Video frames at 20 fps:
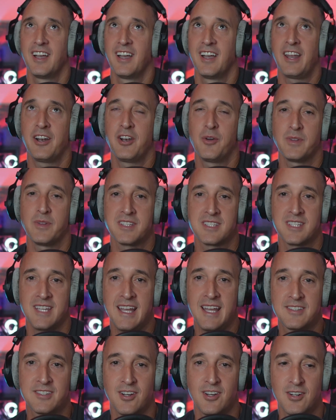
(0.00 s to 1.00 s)
I don't the
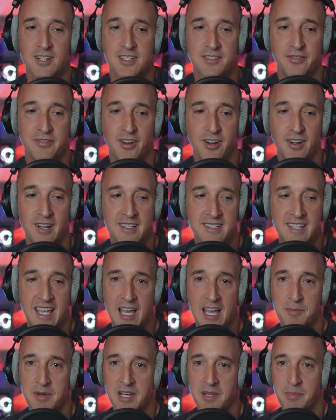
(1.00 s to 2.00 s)
stats are as far as
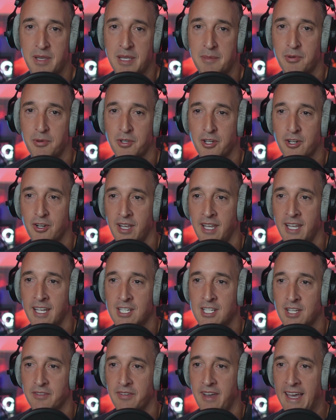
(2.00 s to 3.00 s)
how many people your
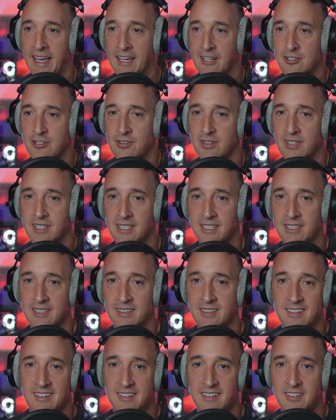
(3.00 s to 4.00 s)
age have
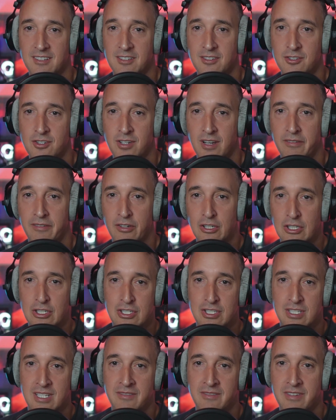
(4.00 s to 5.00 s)
actually
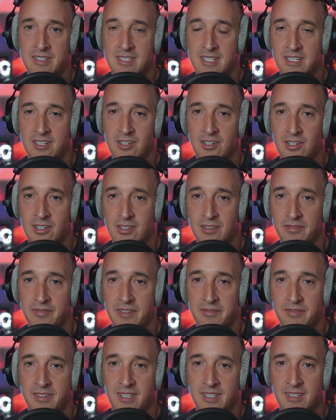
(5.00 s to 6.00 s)
traversed and visited all
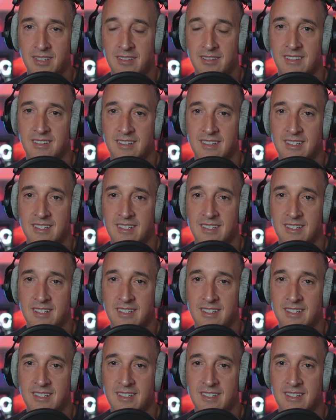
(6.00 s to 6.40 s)
50